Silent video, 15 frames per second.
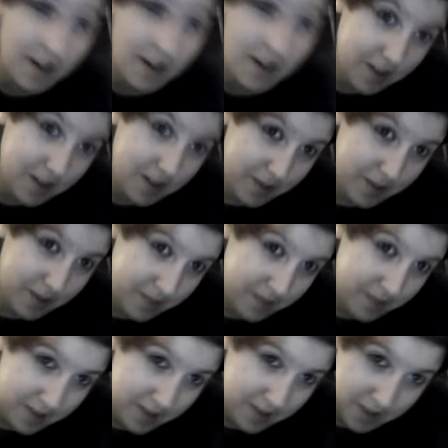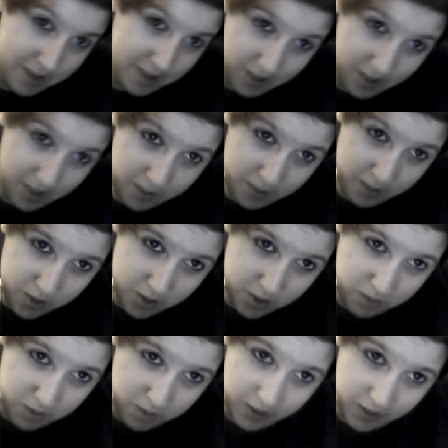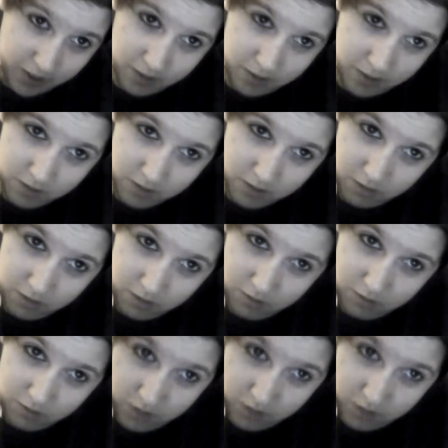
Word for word: Anyway, cut most of the black out, so